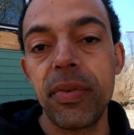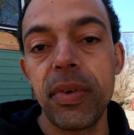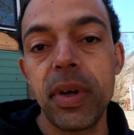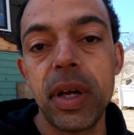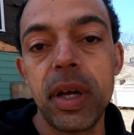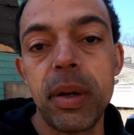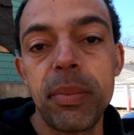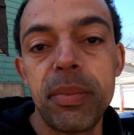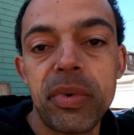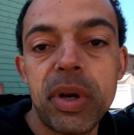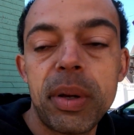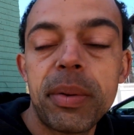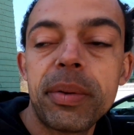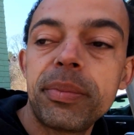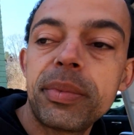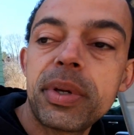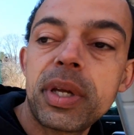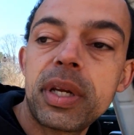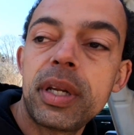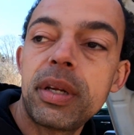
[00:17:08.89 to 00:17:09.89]
I'm
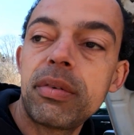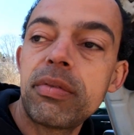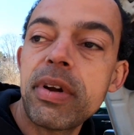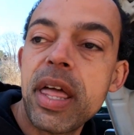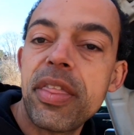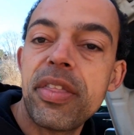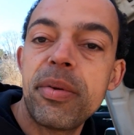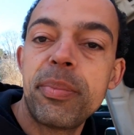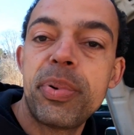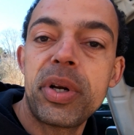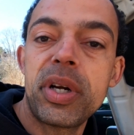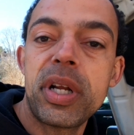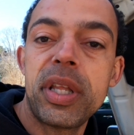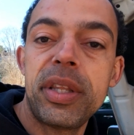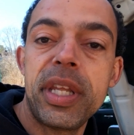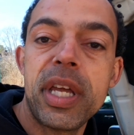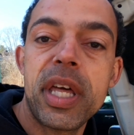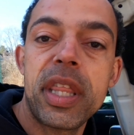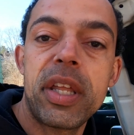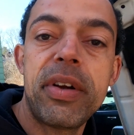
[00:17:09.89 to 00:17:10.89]
gonna, rather than put on
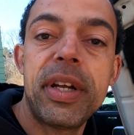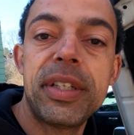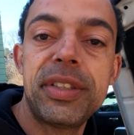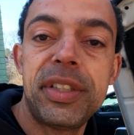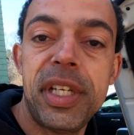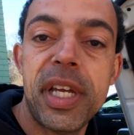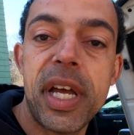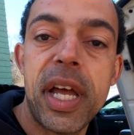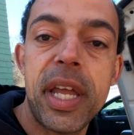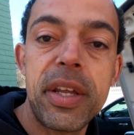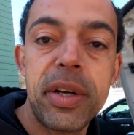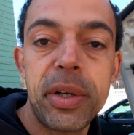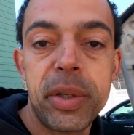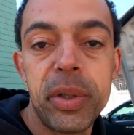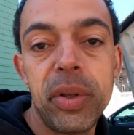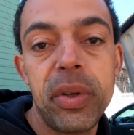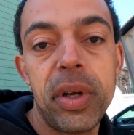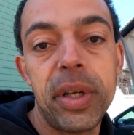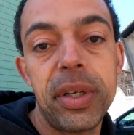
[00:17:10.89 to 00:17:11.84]
the other STI intercooler,